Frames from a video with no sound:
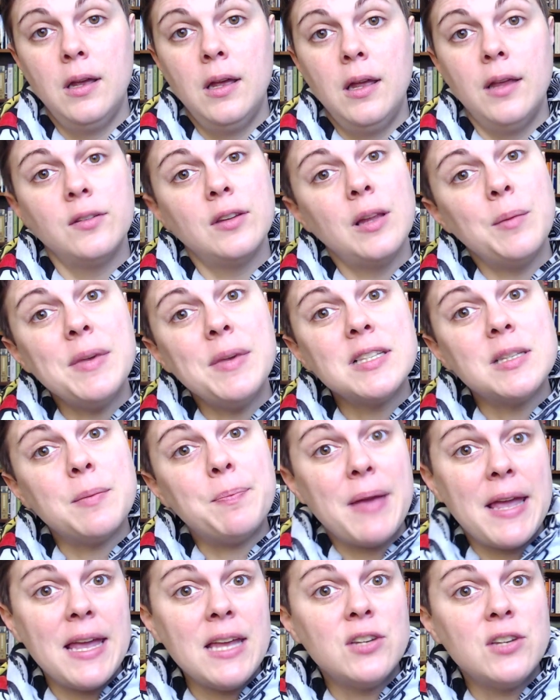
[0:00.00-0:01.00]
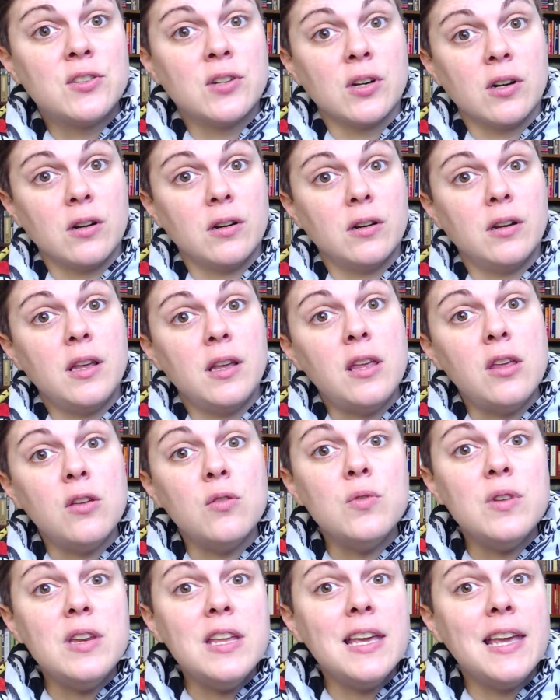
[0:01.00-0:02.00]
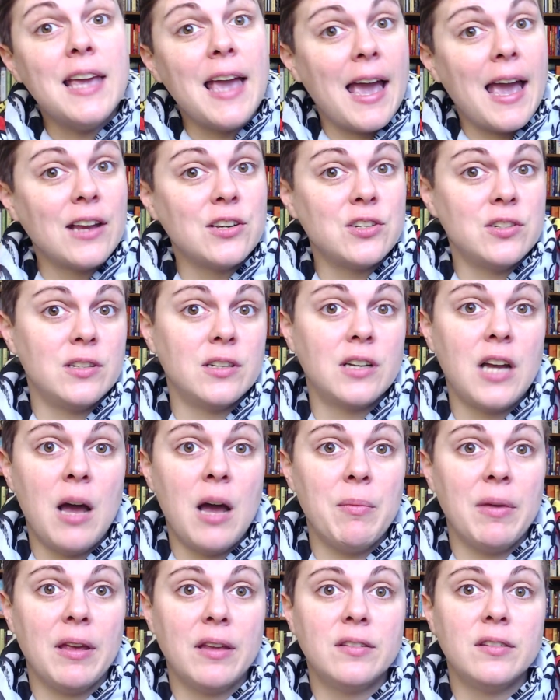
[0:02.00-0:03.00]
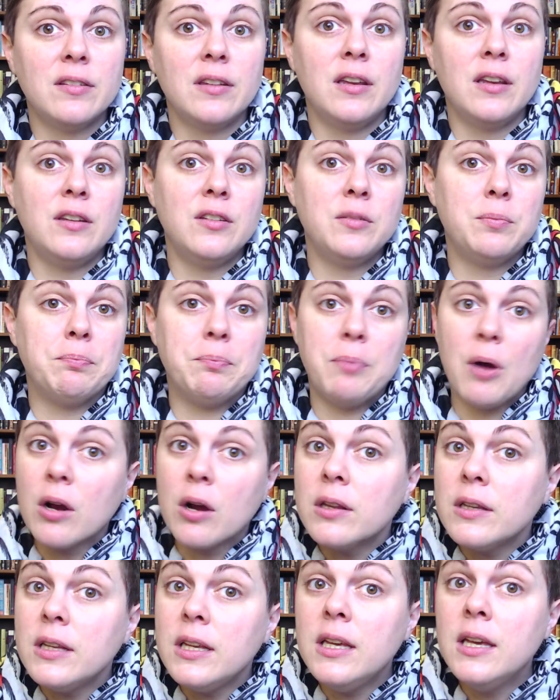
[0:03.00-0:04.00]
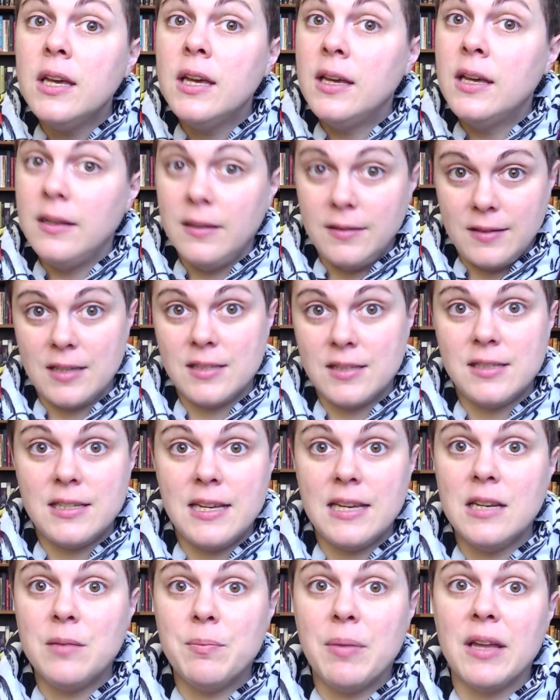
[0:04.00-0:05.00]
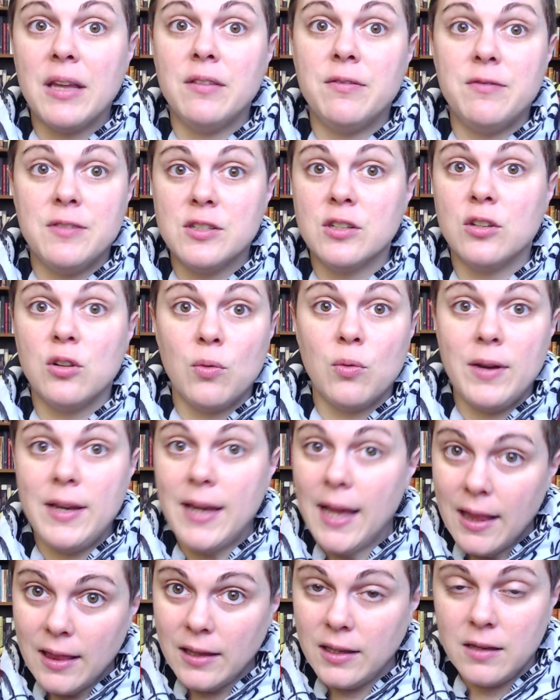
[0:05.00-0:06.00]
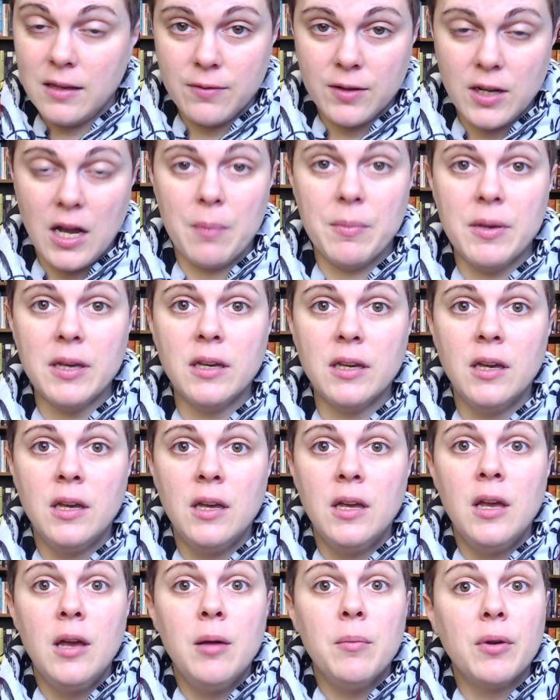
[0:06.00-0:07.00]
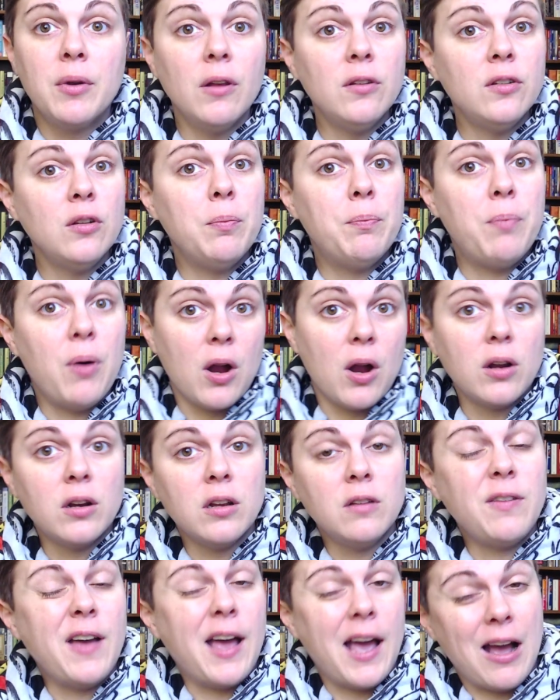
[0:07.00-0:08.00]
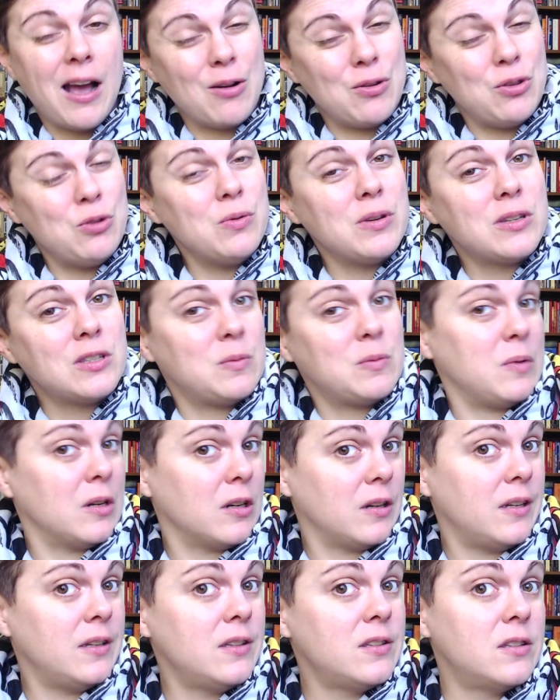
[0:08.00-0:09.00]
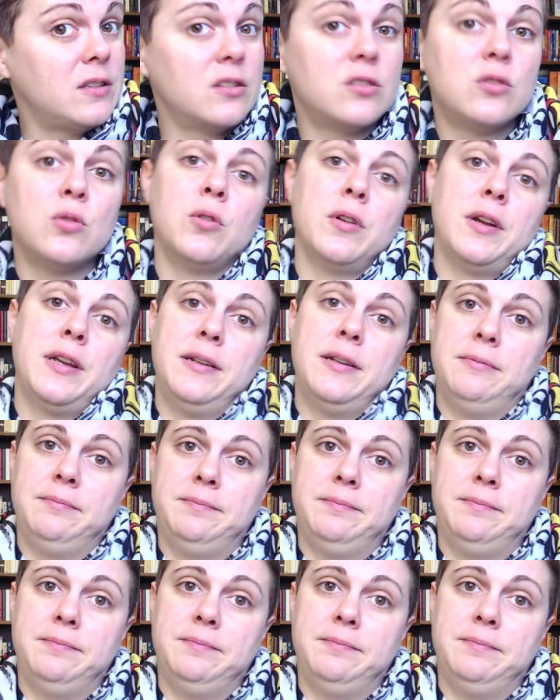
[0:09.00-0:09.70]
So that makes the page turn a unique action to comics that is partly necessitated by the physical reality of a comic, but also part of how you experience the story.